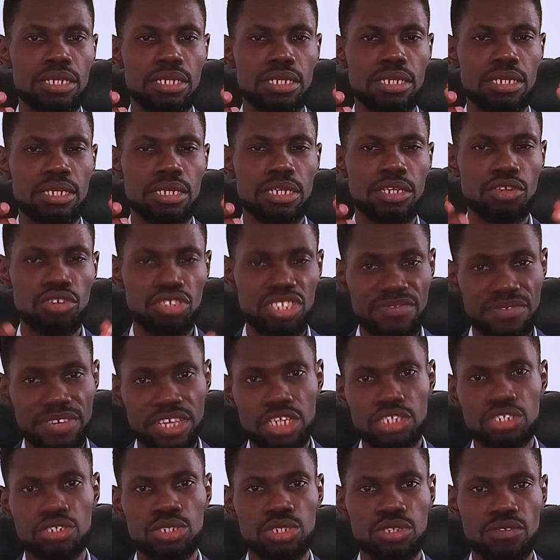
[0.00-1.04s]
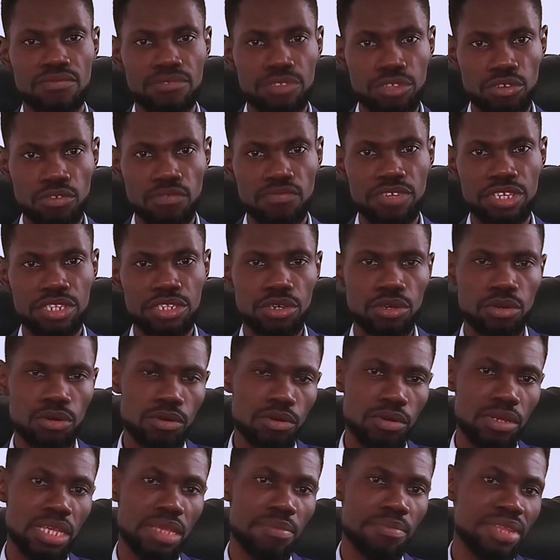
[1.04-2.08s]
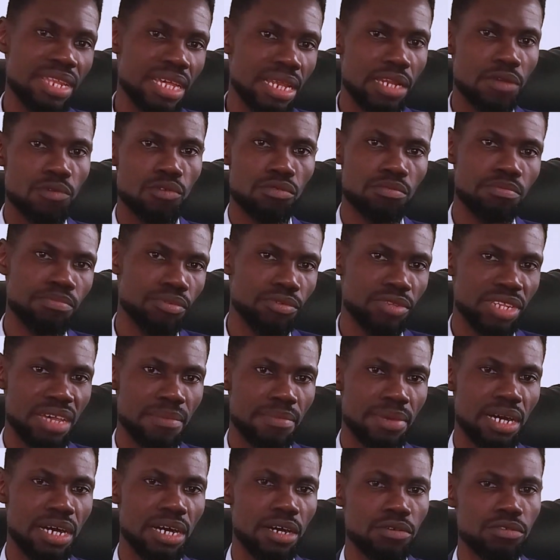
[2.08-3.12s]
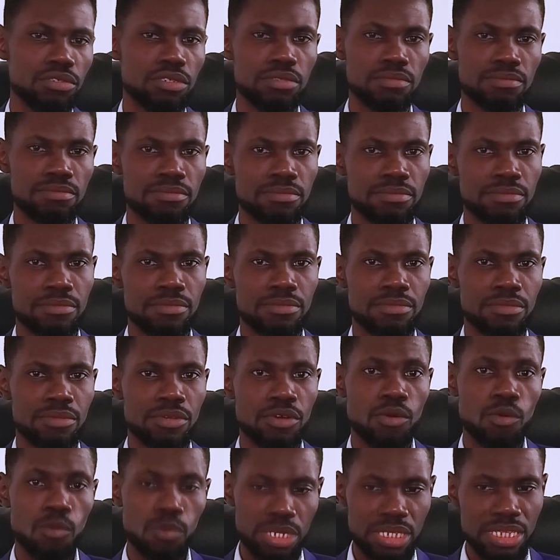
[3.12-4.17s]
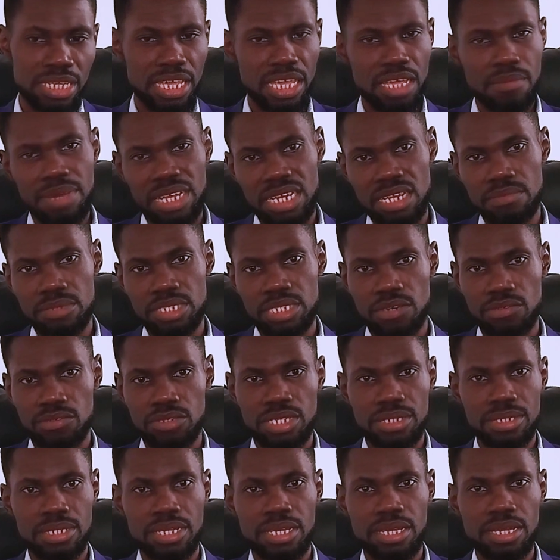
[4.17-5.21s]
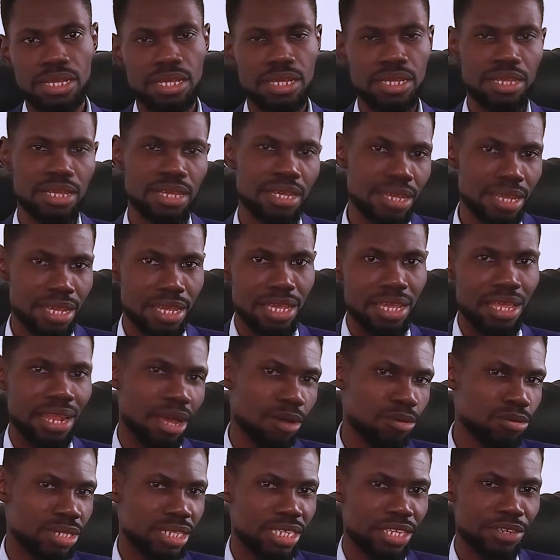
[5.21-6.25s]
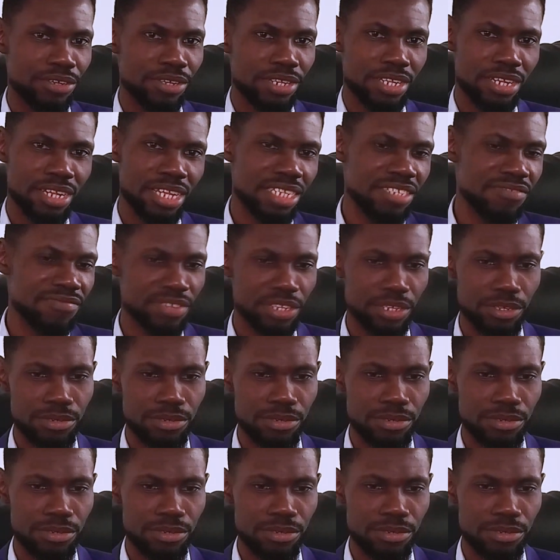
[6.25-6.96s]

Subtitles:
Notifications of a new video, immediately we'll put them out. Once again, my name is Arutase, and I'll see you in the next video.